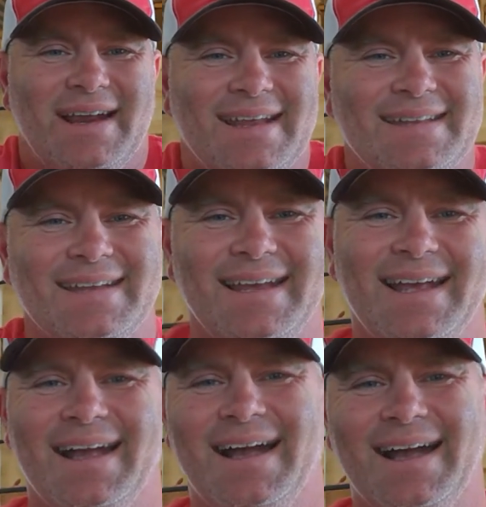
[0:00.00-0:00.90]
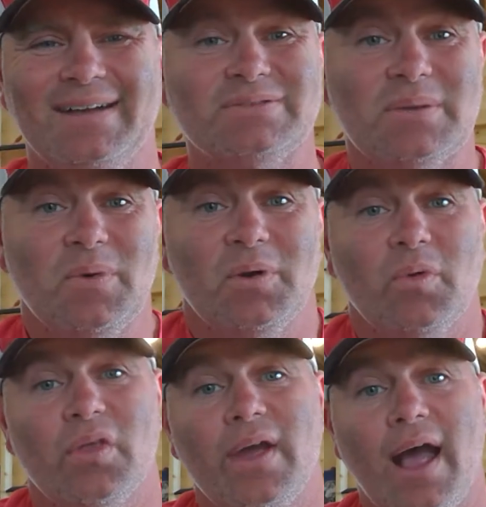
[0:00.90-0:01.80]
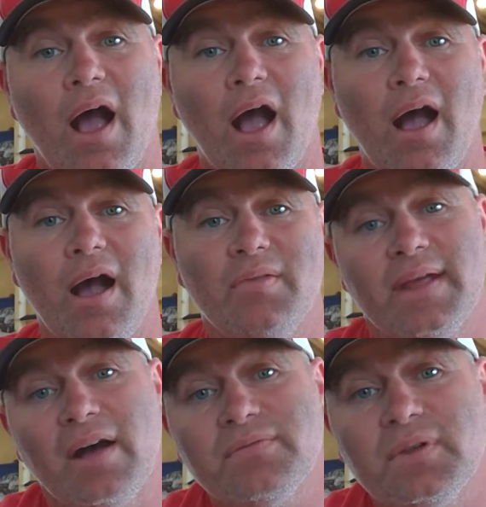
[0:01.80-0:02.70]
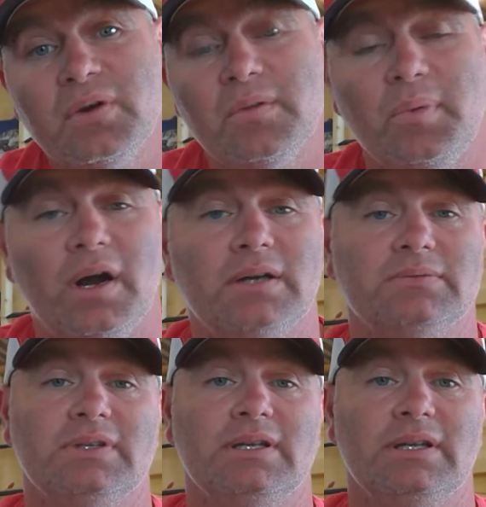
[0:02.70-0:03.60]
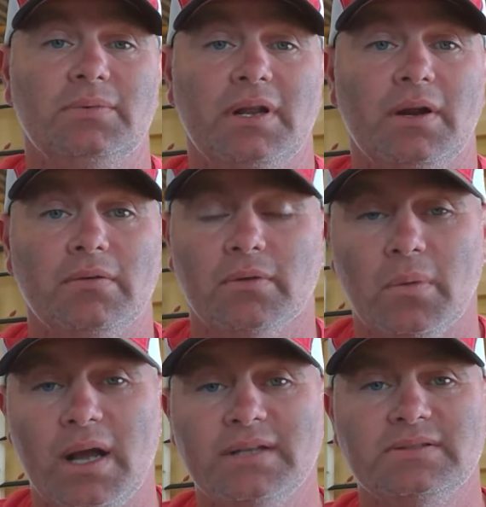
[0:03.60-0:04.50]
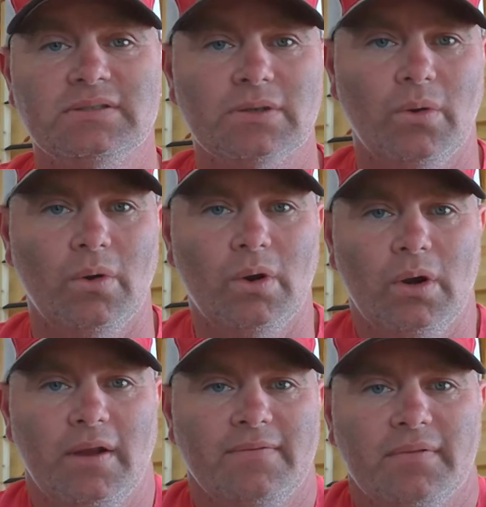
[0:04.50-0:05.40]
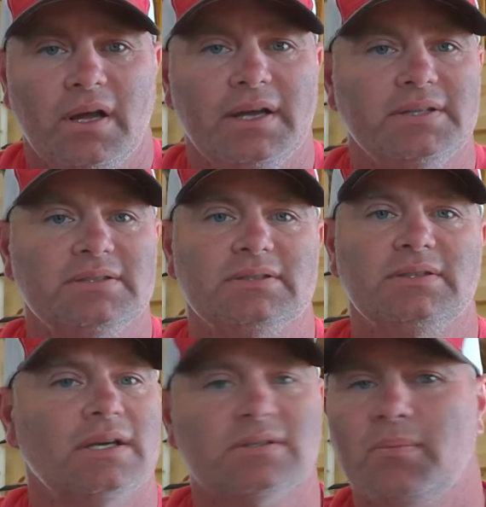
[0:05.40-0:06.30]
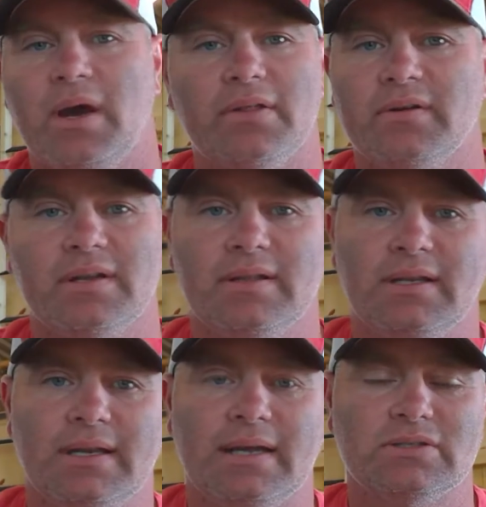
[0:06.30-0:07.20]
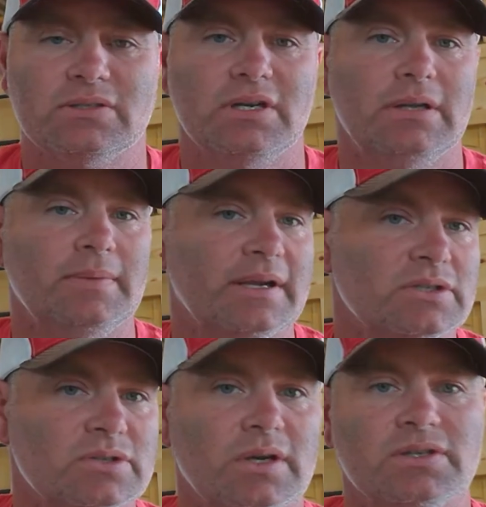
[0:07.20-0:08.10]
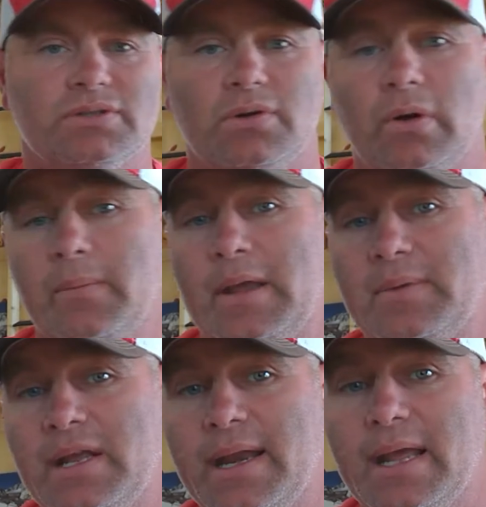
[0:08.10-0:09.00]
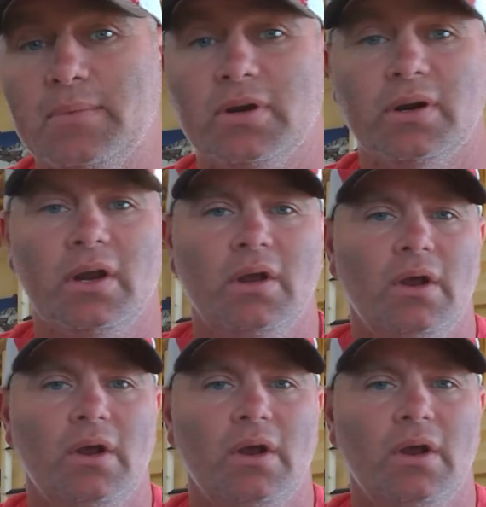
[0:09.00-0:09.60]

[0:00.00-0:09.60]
right? Somewhere where the outflow of the pond, when it overruns or it floods, doesn't bother anything downstream, like a structure or maybe a neighbor